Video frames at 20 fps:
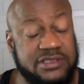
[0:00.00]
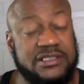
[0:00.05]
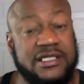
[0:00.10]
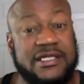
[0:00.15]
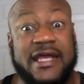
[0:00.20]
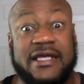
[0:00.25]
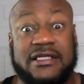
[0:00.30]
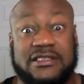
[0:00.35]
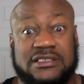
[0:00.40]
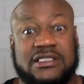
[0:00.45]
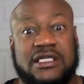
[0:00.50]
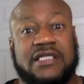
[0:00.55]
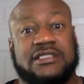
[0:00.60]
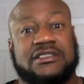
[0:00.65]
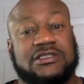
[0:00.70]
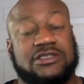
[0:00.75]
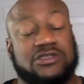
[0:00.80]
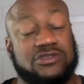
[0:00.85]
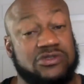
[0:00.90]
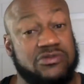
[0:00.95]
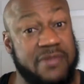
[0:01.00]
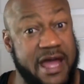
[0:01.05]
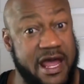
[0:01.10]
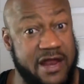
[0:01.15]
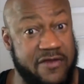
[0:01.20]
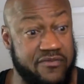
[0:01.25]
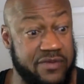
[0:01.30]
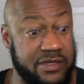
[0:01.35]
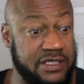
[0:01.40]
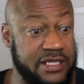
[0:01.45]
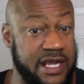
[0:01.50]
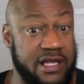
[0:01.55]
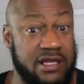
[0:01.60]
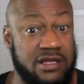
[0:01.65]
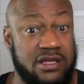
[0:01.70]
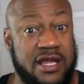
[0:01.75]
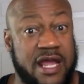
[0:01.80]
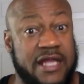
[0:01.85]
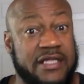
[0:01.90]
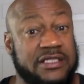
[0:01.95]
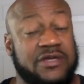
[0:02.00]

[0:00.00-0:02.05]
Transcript: He said, yes. And I said, do you mind if we take a look at it?